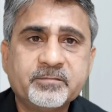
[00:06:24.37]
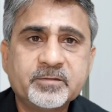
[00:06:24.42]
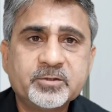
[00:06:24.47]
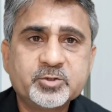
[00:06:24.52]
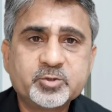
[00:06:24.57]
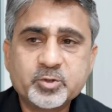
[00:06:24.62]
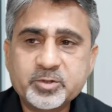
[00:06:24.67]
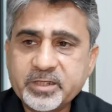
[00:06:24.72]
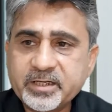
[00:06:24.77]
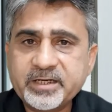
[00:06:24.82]

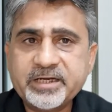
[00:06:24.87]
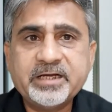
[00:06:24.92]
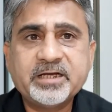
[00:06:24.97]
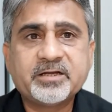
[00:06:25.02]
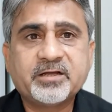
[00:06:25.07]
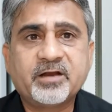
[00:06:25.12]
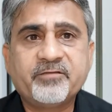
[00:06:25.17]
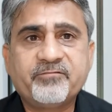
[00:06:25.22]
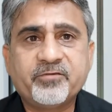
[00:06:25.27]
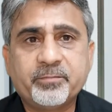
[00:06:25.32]
So they need
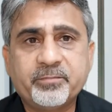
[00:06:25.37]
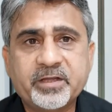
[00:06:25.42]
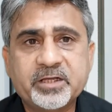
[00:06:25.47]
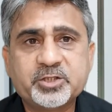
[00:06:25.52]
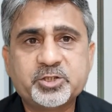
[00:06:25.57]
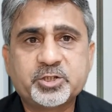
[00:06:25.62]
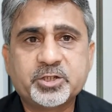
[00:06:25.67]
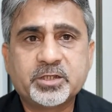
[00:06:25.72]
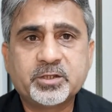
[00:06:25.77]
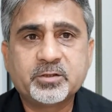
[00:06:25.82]

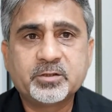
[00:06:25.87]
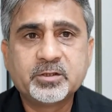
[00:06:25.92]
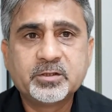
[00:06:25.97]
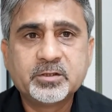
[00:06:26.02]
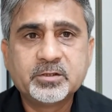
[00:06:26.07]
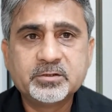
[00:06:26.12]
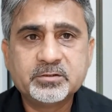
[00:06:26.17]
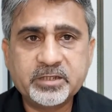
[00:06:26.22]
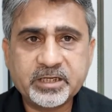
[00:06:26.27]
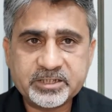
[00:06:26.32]
confirmation.
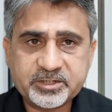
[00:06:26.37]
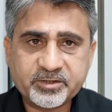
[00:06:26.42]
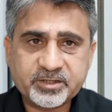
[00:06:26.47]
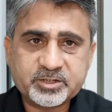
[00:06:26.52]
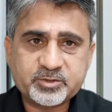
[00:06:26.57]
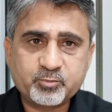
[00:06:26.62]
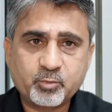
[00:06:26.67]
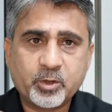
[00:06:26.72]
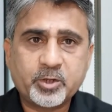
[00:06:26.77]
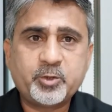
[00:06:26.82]
They
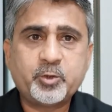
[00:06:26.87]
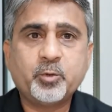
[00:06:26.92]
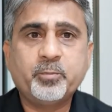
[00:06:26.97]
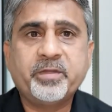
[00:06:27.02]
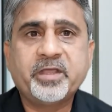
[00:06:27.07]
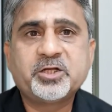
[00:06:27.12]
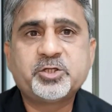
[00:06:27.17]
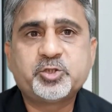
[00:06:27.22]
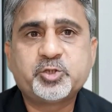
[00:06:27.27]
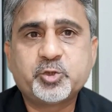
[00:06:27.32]
just want to
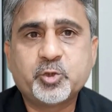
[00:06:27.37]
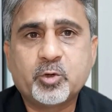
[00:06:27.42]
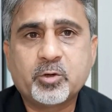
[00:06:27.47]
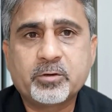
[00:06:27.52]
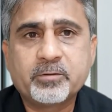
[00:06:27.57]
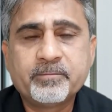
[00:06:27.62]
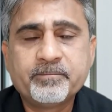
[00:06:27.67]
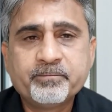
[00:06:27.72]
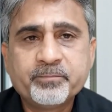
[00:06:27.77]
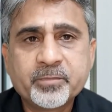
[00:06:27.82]
make sure.